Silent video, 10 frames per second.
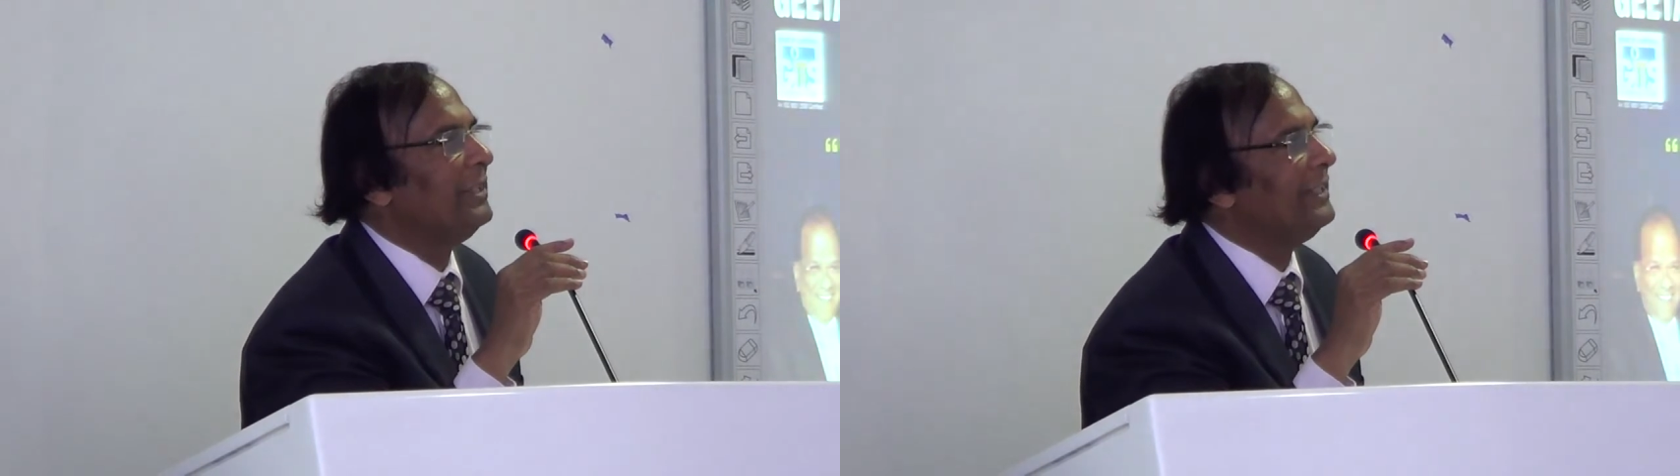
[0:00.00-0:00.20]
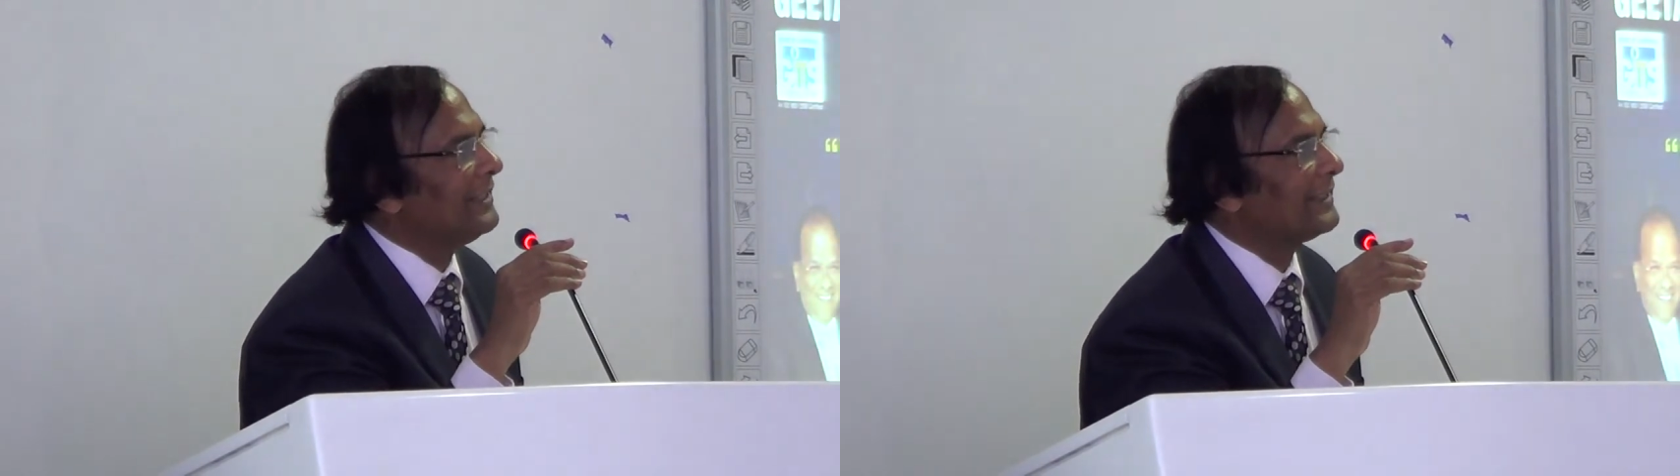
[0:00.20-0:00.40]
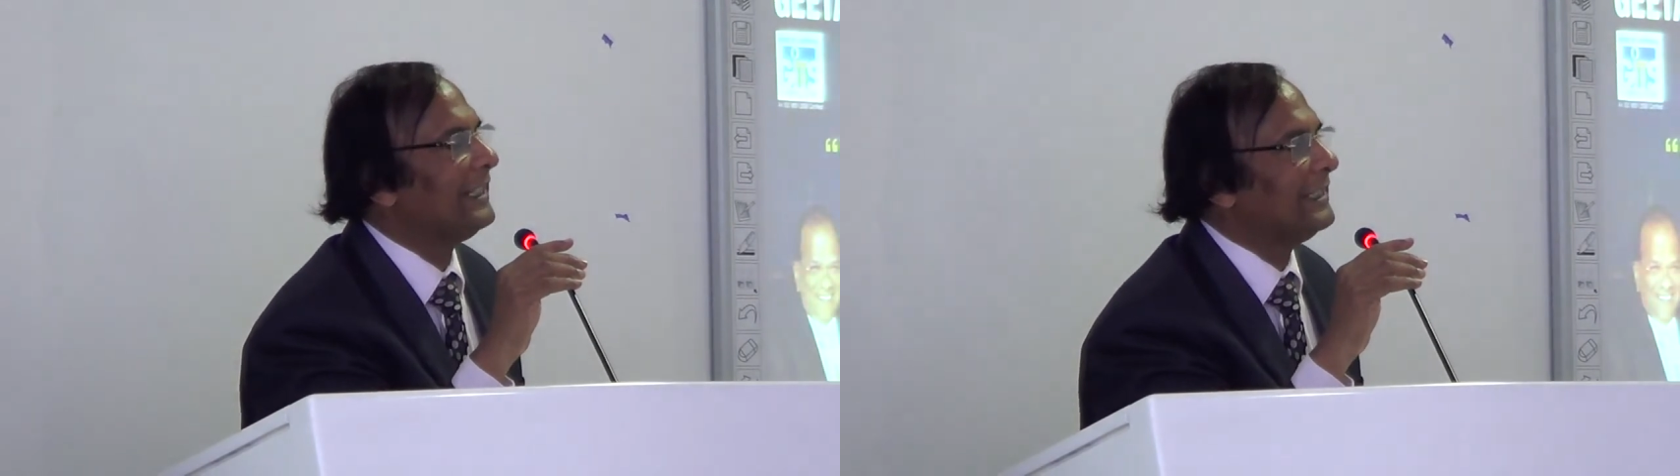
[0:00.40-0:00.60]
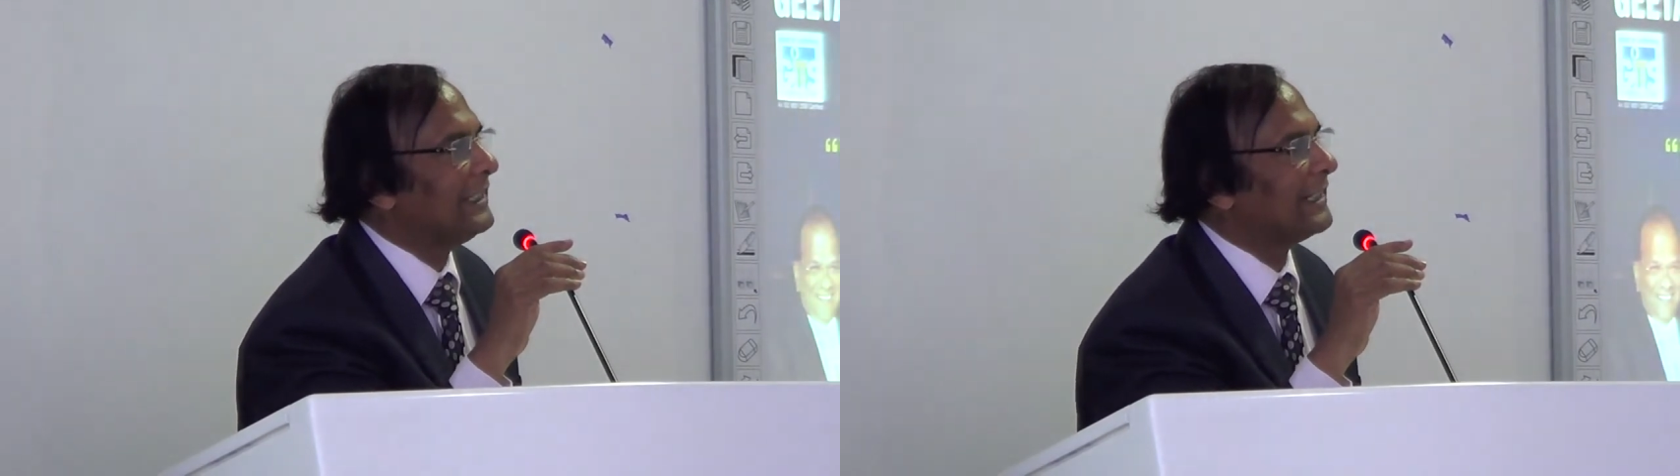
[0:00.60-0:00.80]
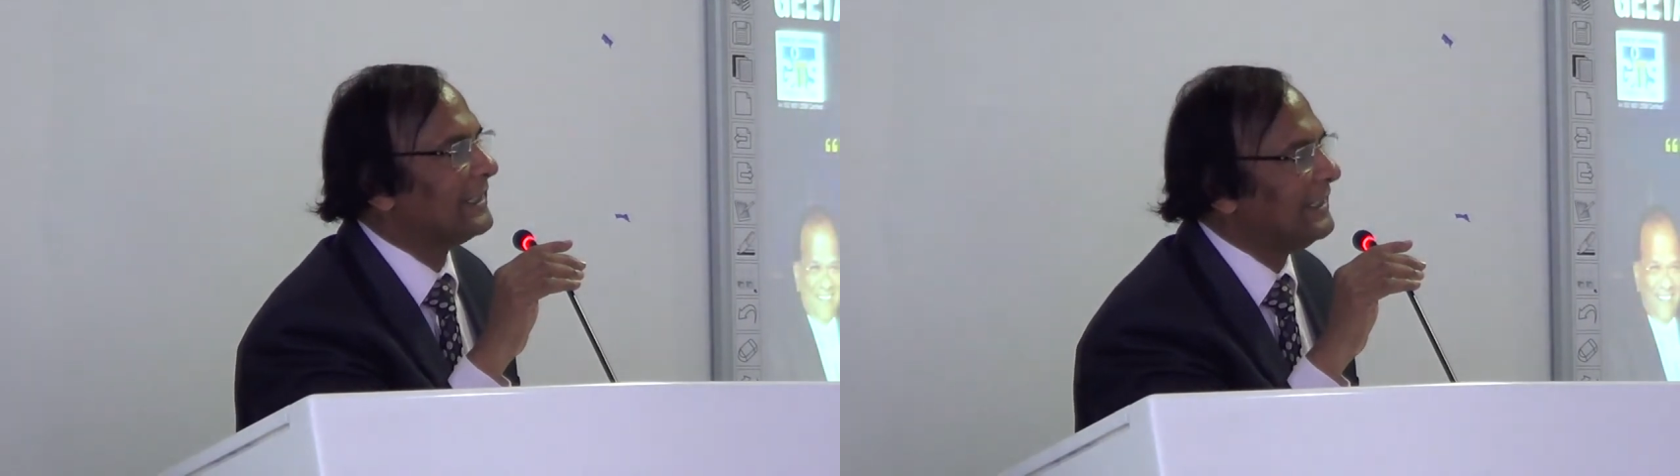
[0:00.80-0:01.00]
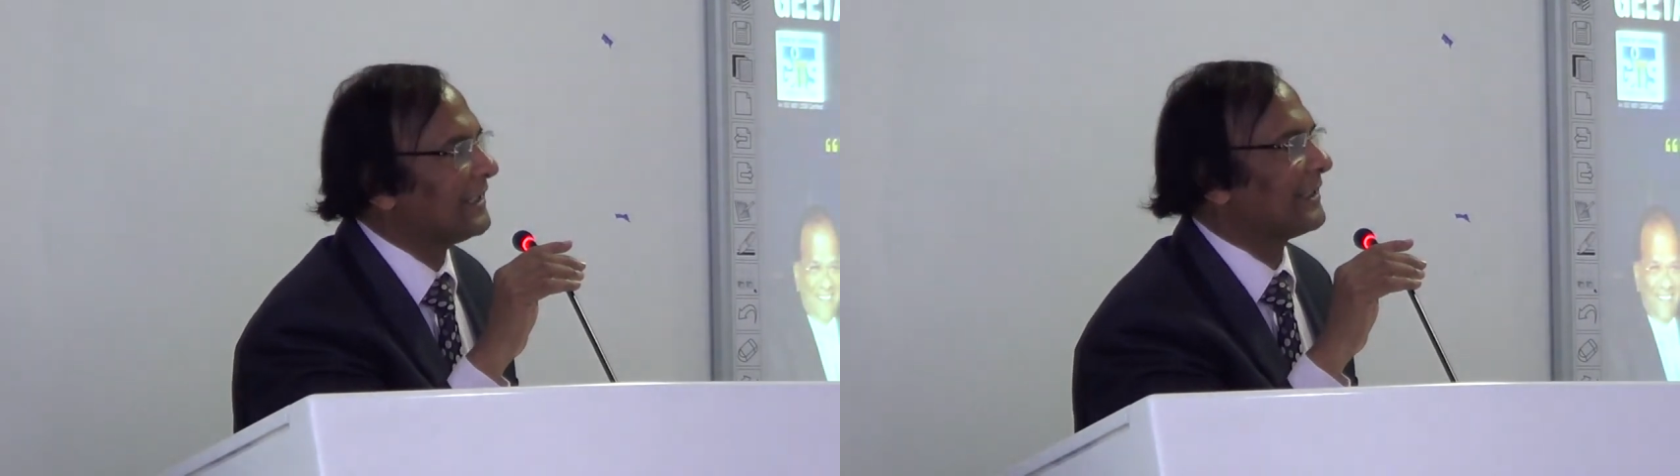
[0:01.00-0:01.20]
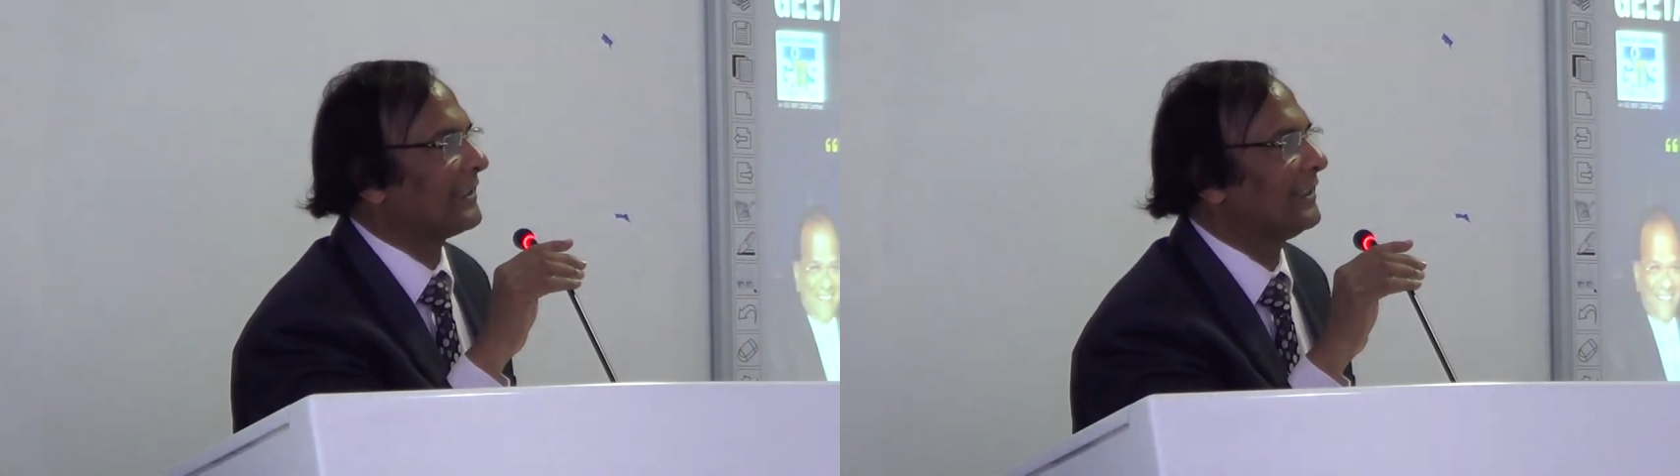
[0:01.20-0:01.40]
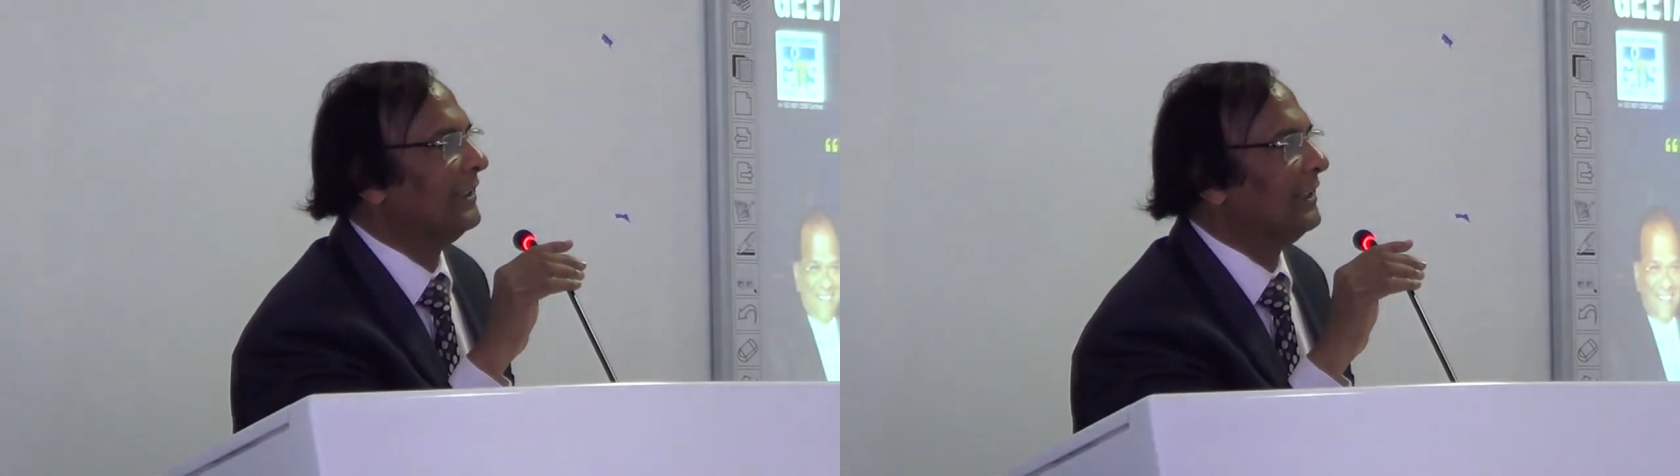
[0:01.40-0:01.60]
He said that
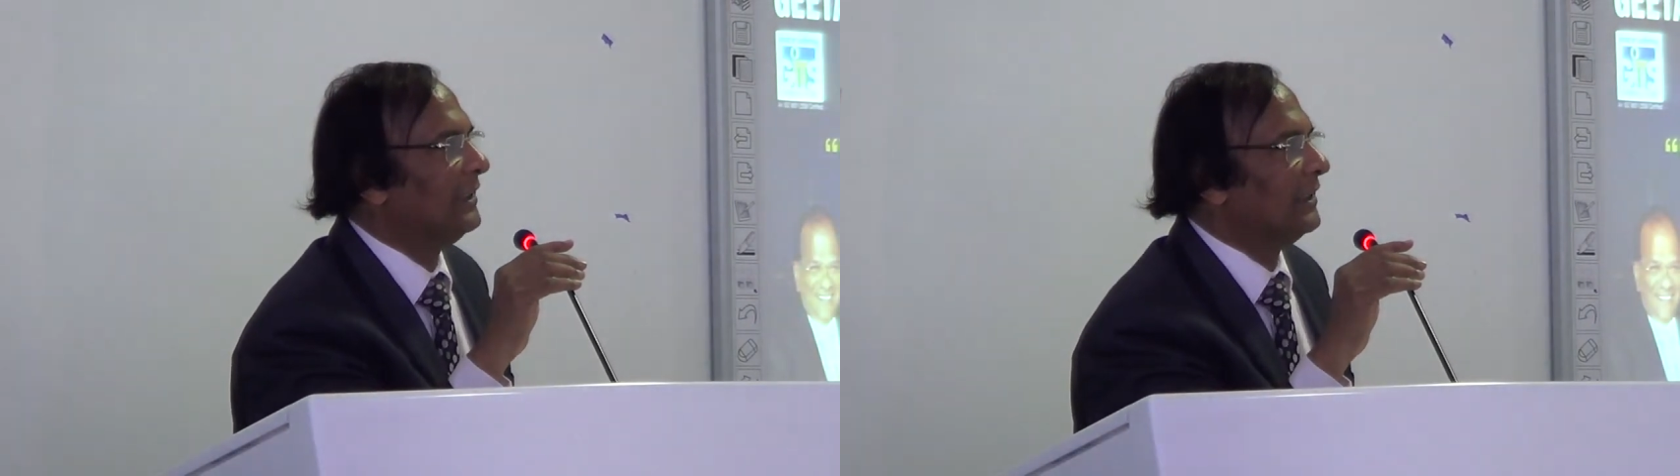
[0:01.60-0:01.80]
yes,